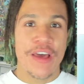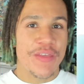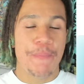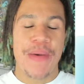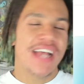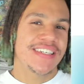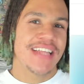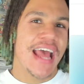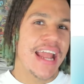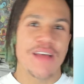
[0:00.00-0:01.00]
The best
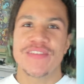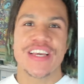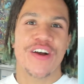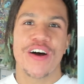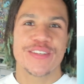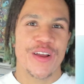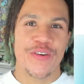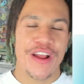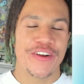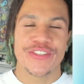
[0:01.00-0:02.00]
NFT content
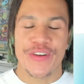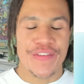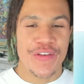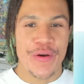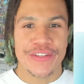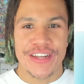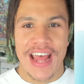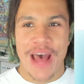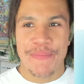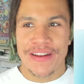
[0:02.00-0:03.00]
creators don't even know what's gonna
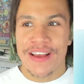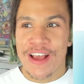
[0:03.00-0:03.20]
happen.